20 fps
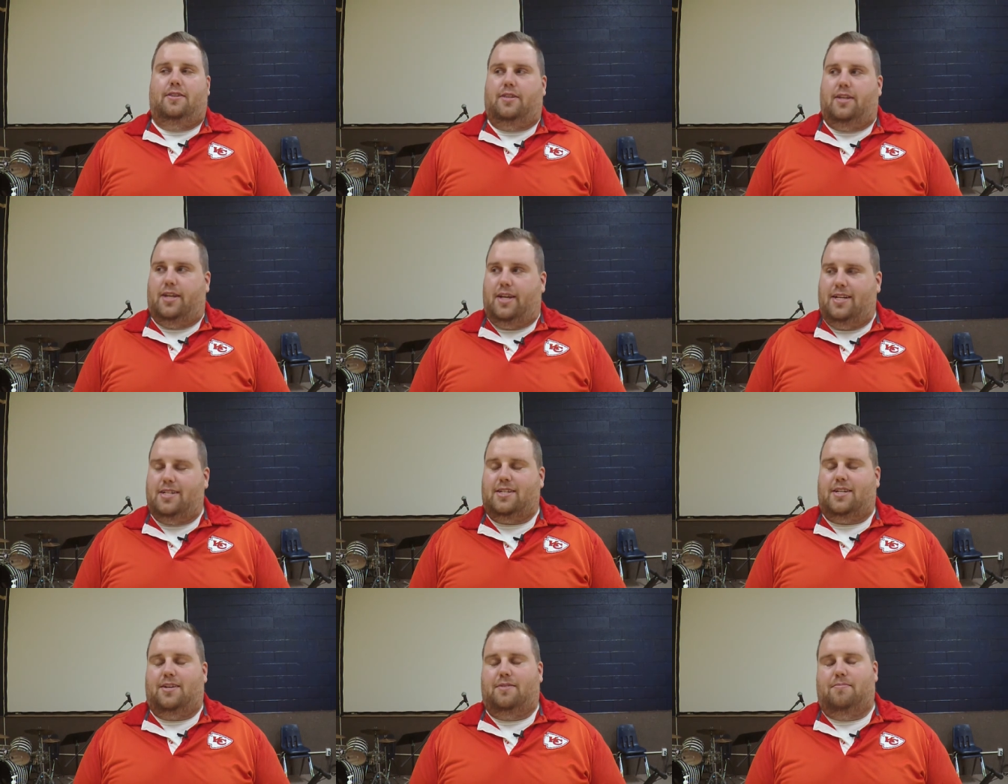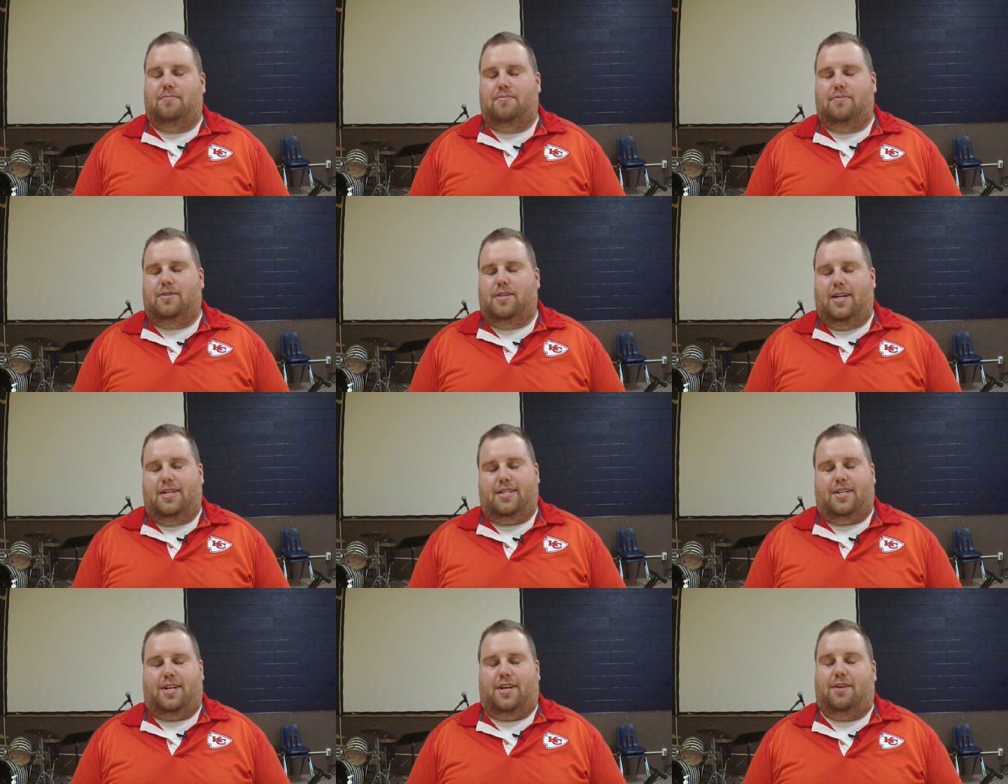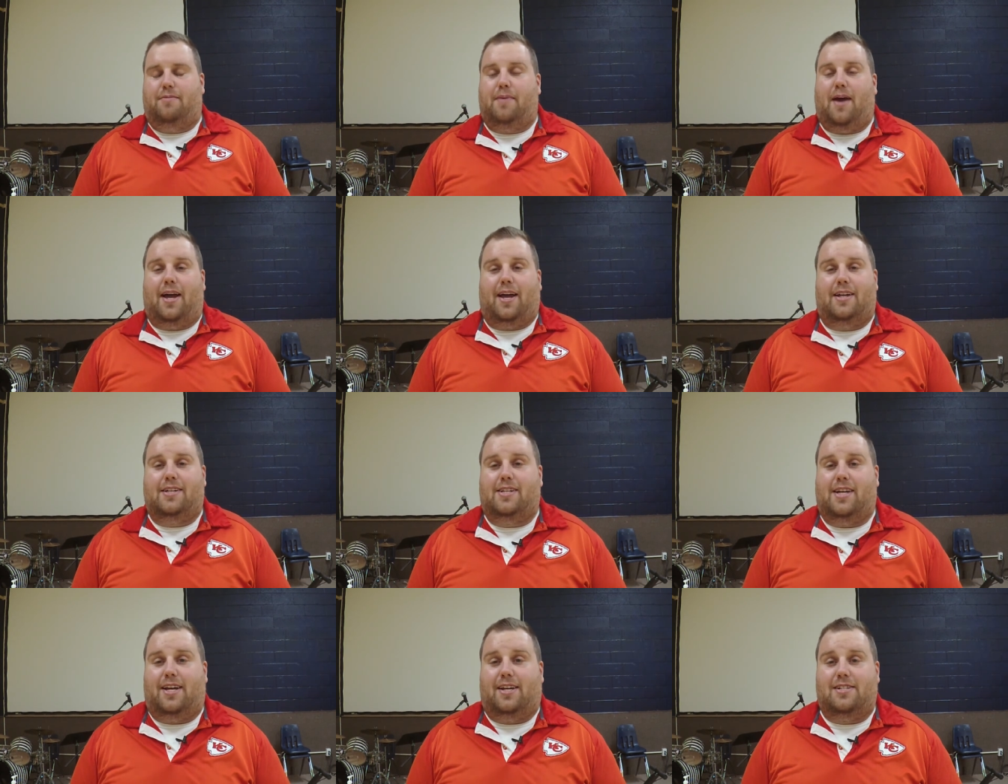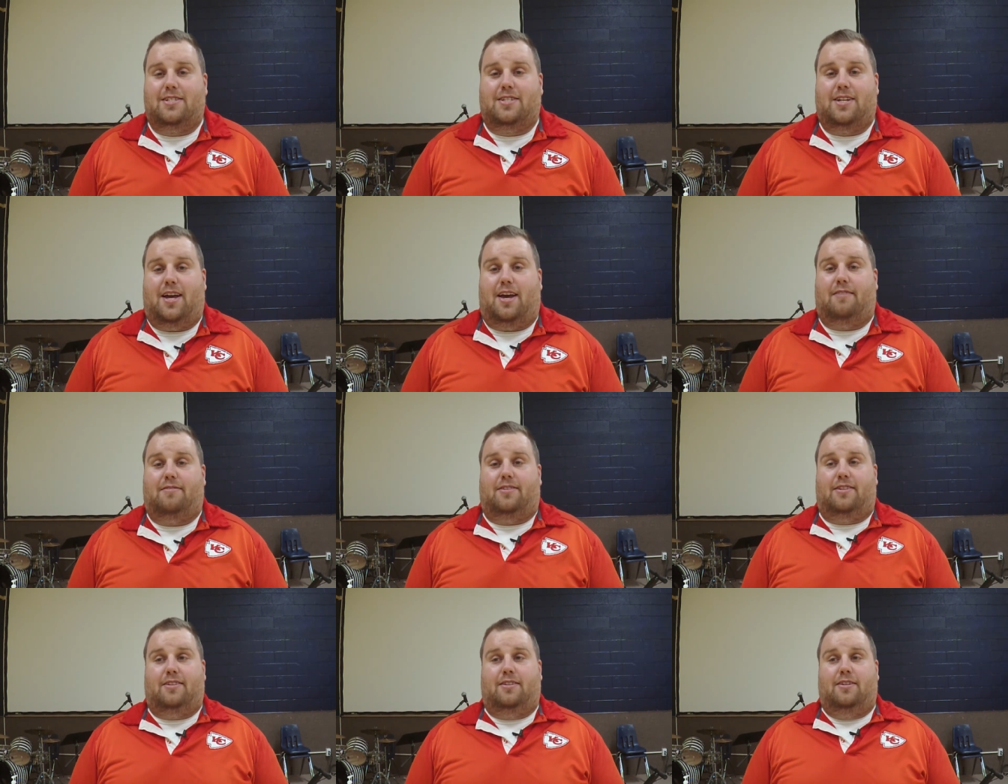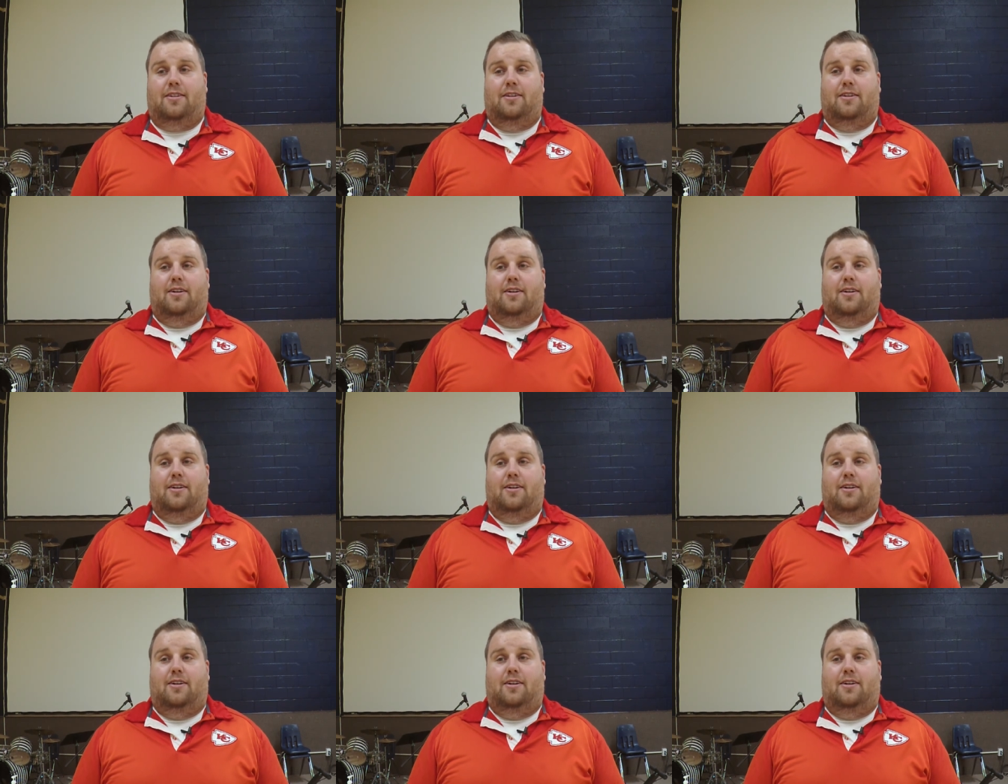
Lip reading: then he's gonna come back and take us to heaven.